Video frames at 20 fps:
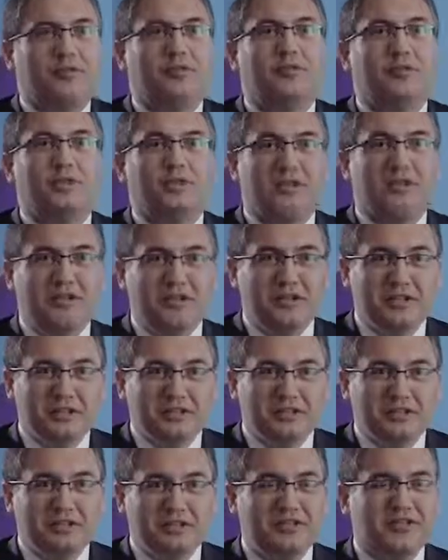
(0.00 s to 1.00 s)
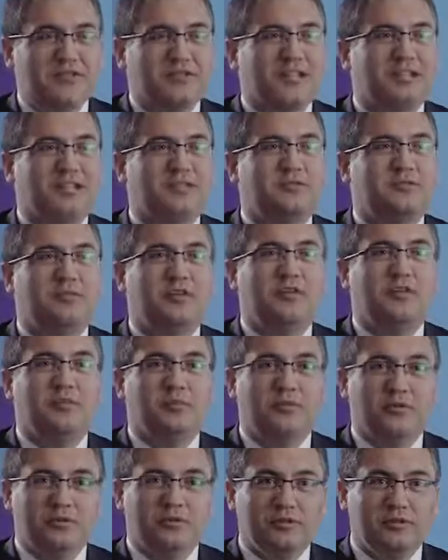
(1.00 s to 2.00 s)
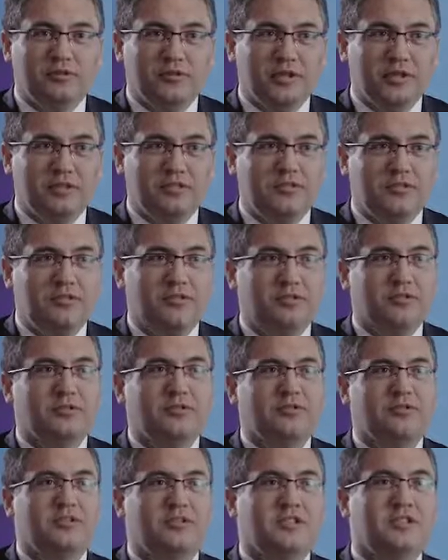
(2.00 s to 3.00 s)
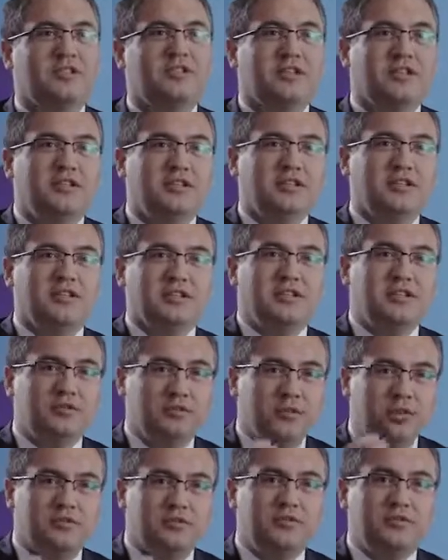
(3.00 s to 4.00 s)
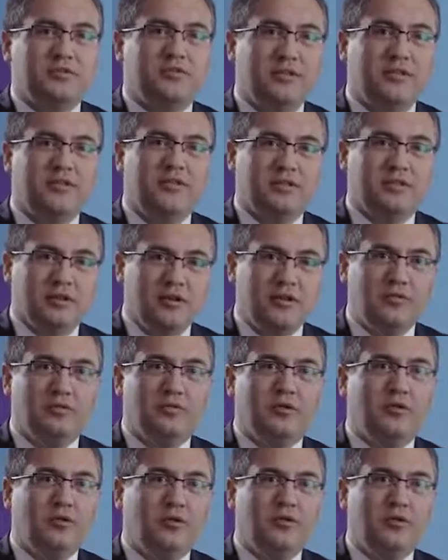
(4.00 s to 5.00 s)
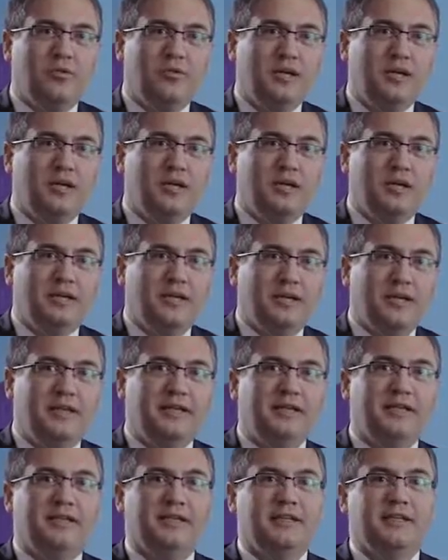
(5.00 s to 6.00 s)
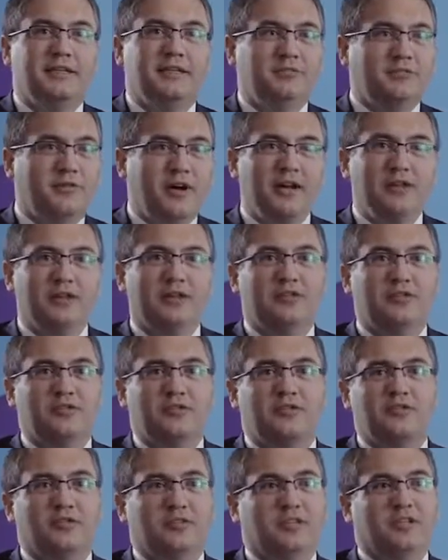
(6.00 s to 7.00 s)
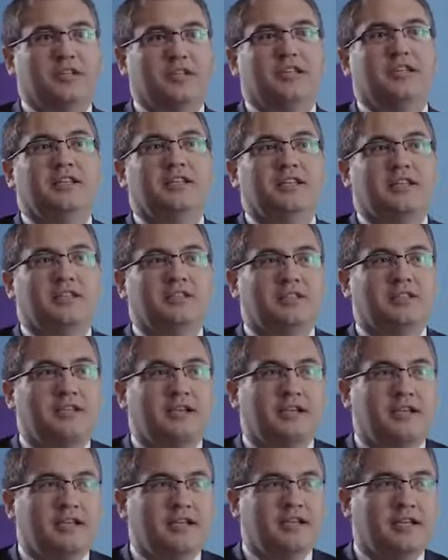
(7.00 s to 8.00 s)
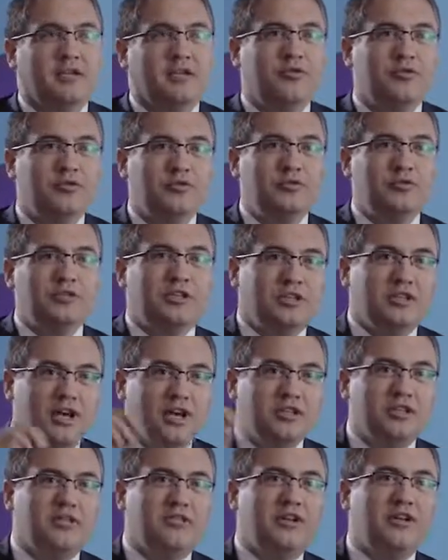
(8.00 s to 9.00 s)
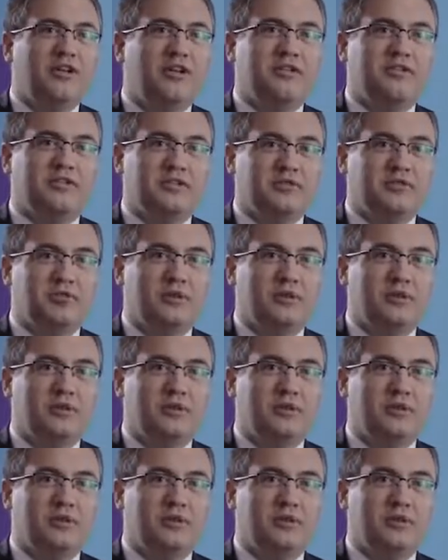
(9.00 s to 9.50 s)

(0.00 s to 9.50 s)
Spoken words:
of Law Index is very important for us, because this index is well respected around the globe, and the findings of the index, they are used in other rankings as